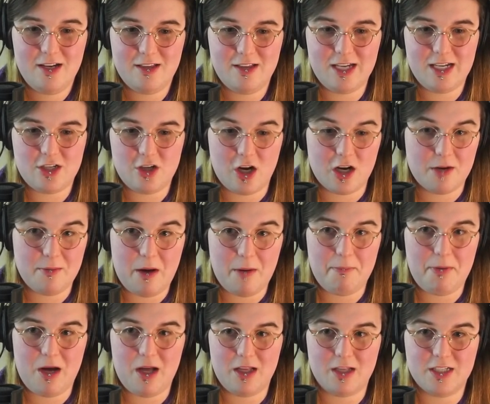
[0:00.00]
they talk about
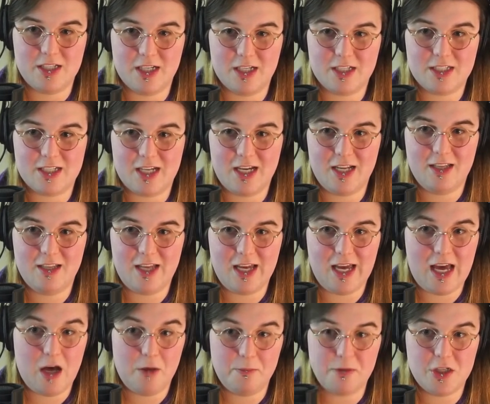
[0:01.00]
politics and they
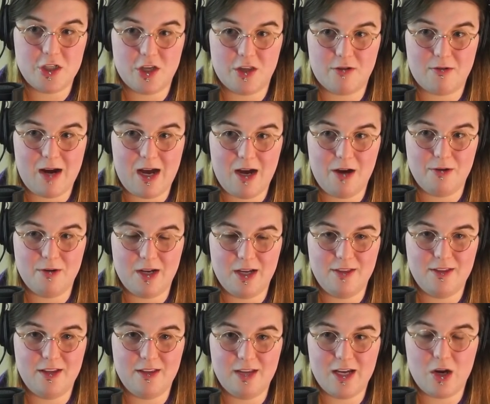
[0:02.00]
help each other out and
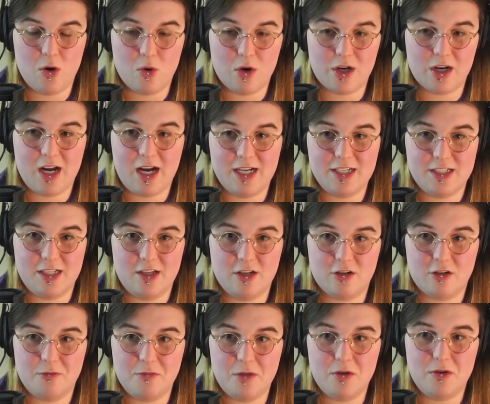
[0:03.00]
then they organize in their
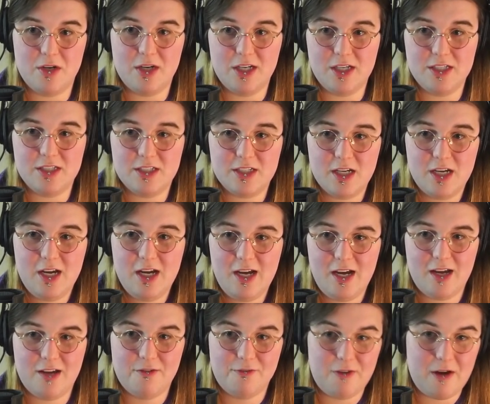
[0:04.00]
communities
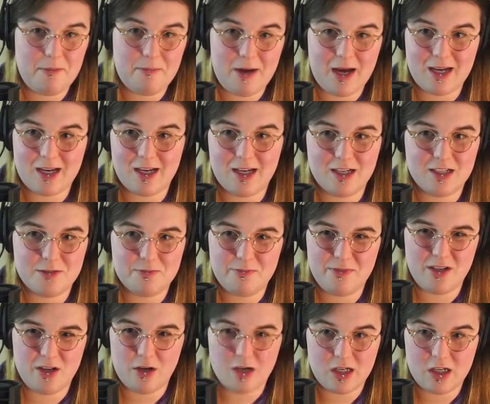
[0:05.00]
and fight back against
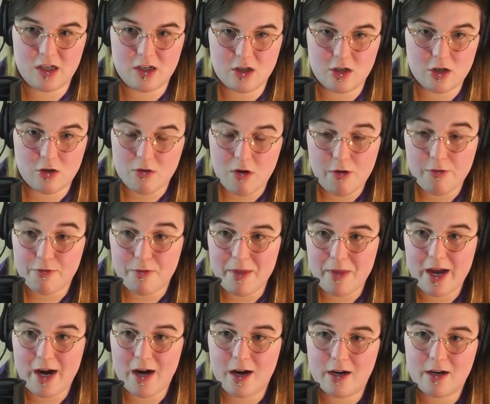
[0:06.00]
you know and could grow from
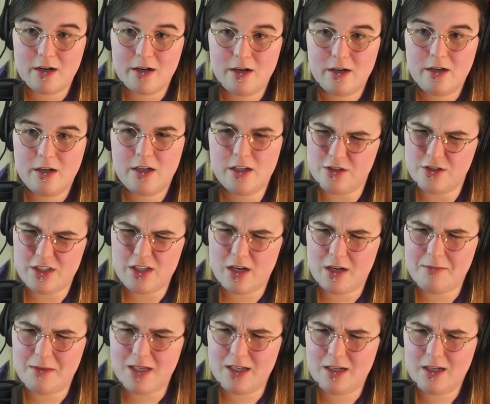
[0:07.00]
there do you see what I
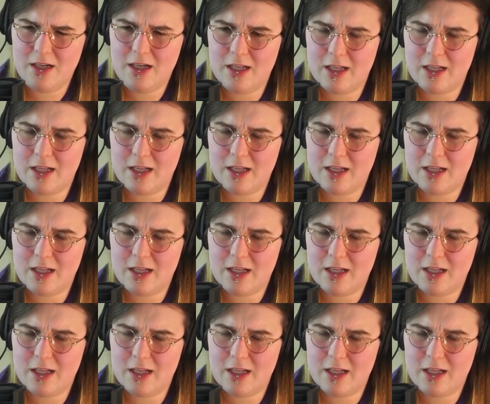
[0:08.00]
mean?